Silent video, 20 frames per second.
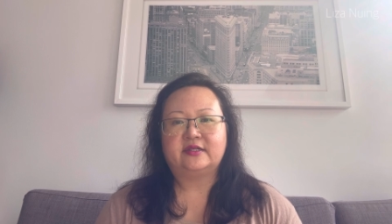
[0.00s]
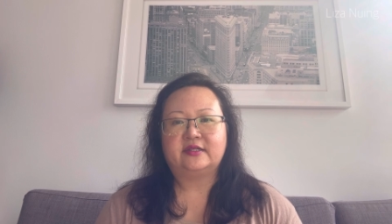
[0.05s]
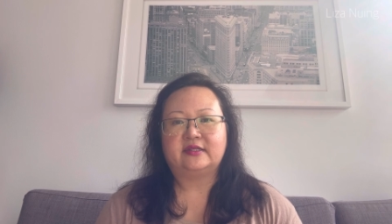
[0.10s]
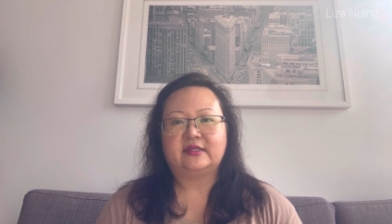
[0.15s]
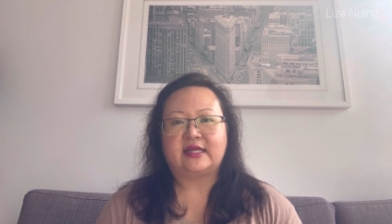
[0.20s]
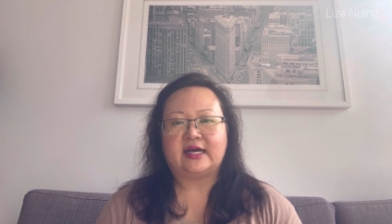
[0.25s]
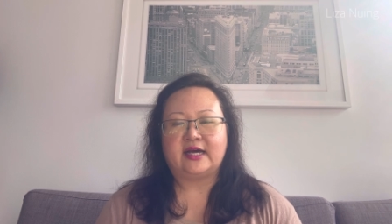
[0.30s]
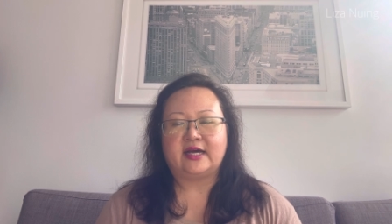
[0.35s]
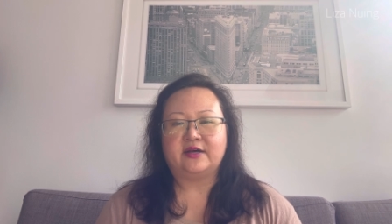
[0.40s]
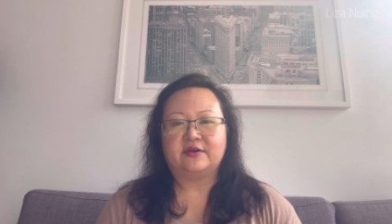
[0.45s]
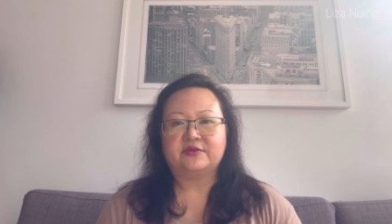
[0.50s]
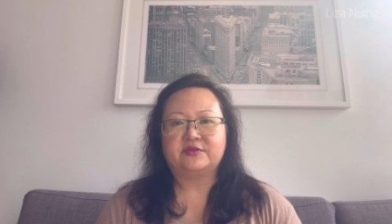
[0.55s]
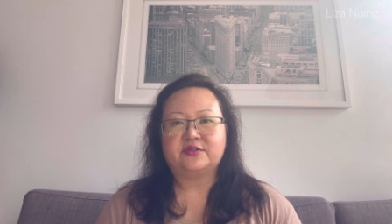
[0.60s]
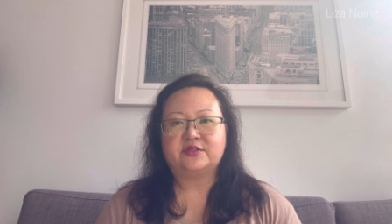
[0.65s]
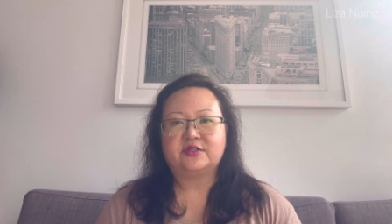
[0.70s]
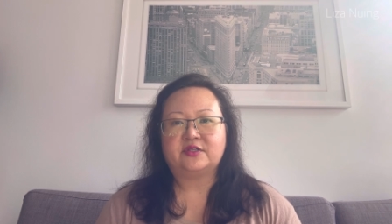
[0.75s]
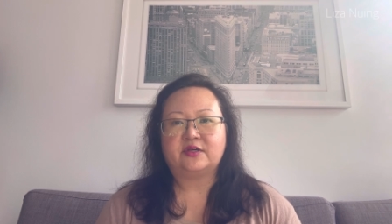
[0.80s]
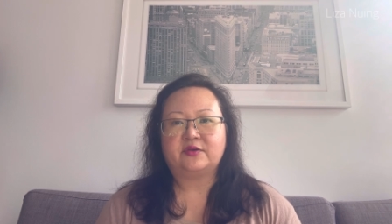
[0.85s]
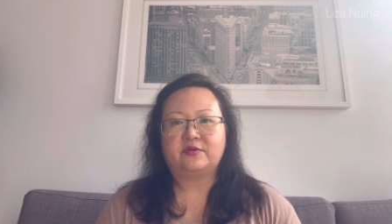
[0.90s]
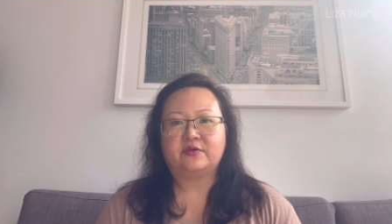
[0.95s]

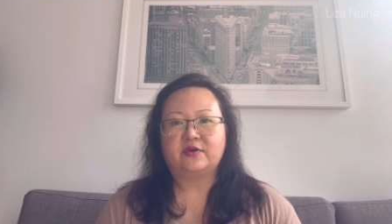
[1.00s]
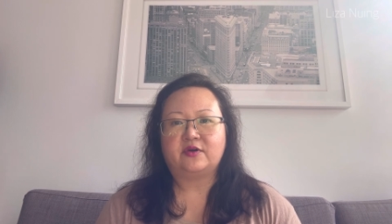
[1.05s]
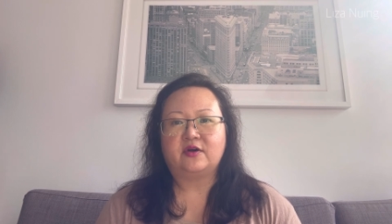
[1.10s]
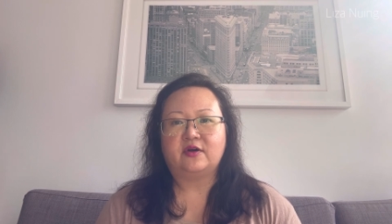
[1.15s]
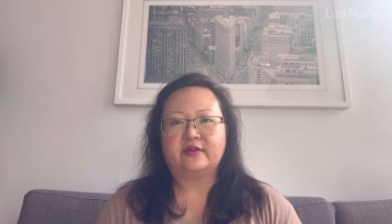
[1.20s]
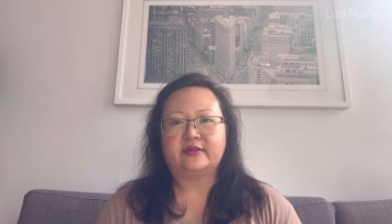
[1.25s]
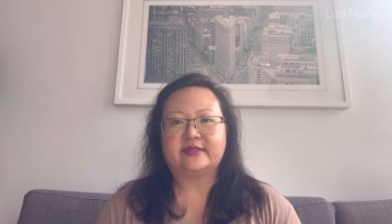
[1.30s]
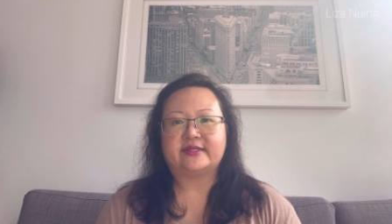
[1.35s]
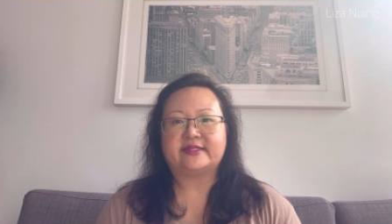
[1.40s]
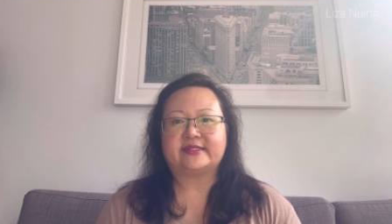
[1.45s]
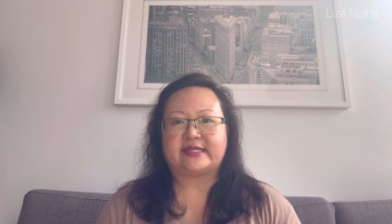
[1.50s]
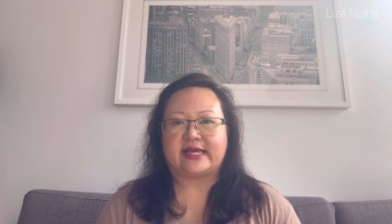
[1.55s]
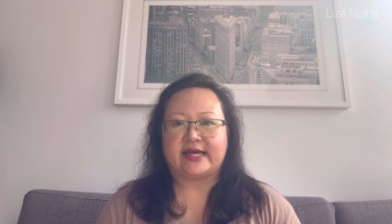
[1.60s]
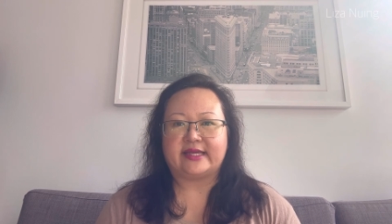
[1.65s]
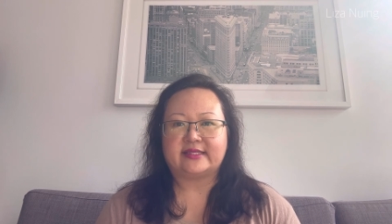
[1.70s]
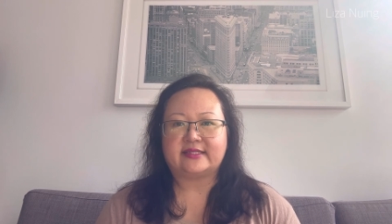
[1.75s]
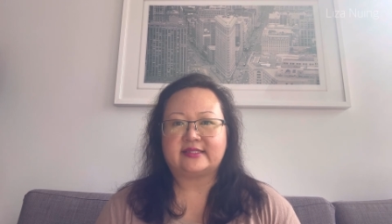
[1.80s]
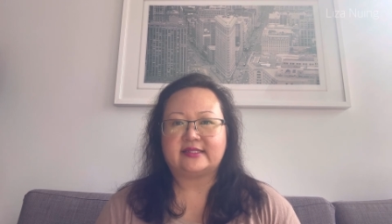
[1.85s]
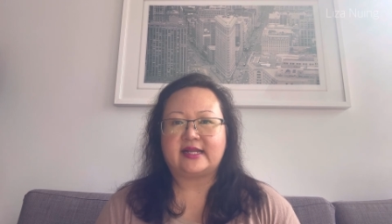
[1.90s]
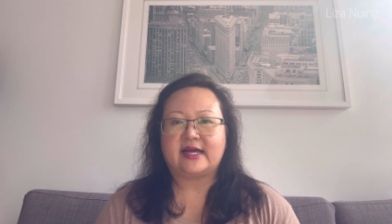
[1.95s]
lounge called the
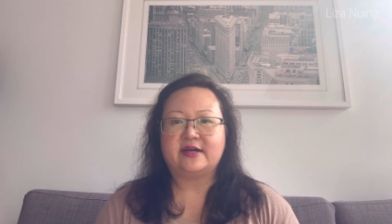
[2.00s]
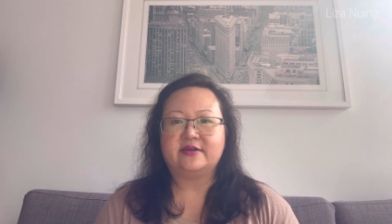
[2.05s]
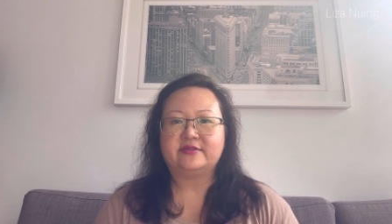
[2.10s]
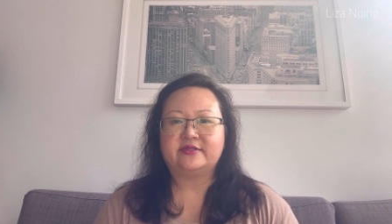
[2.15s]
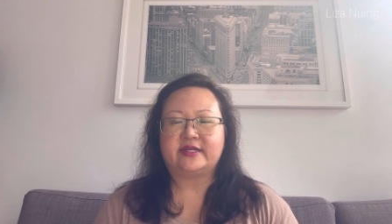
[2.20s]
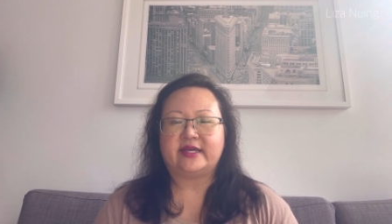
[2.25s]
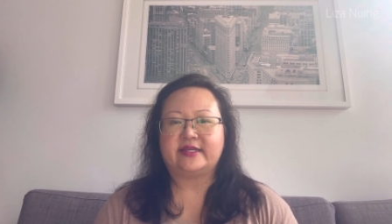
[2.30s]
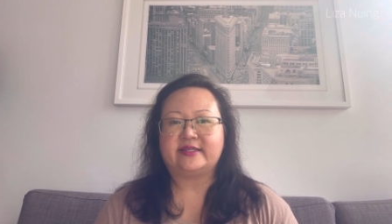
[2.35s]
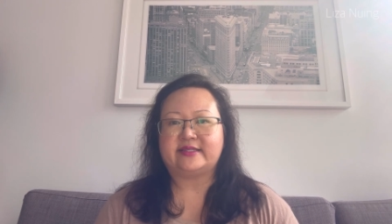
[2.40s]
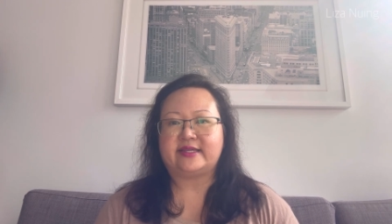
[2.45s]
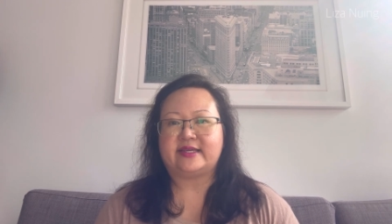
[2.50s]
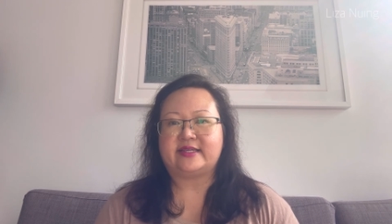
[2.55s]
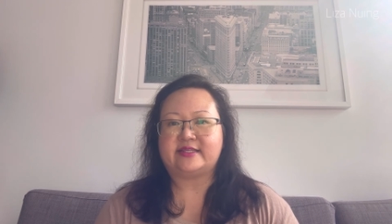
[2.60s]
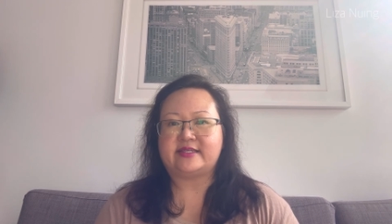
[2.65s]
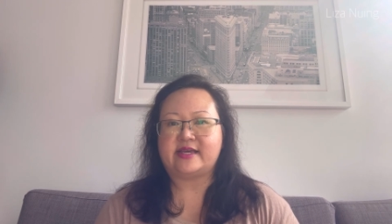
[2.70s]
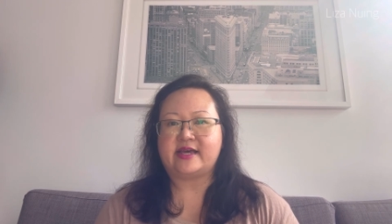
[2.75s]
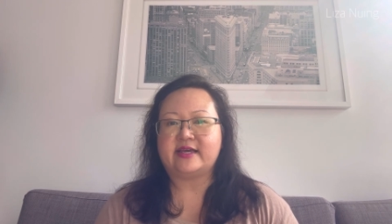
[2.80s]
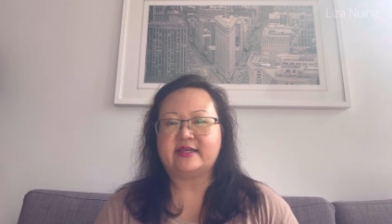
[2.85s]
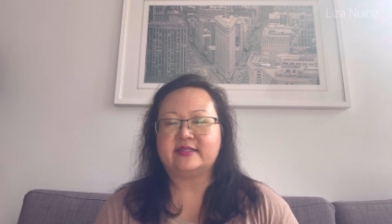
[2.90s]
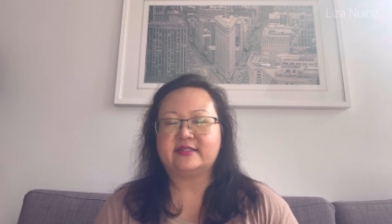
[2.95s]
SATS lounge,
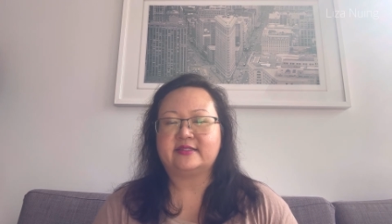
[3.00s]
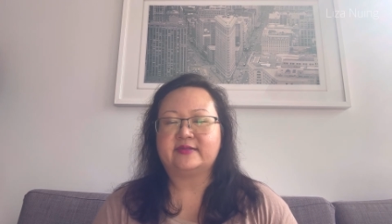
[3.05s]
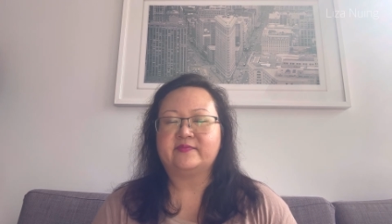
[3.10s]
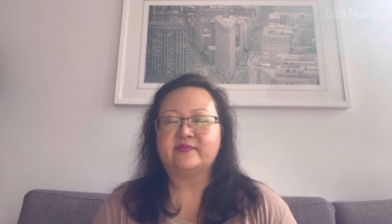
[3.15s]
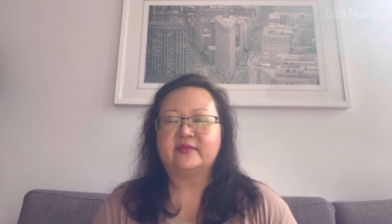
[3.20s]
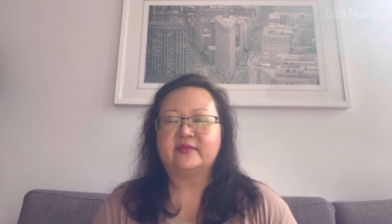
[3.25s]
SATS.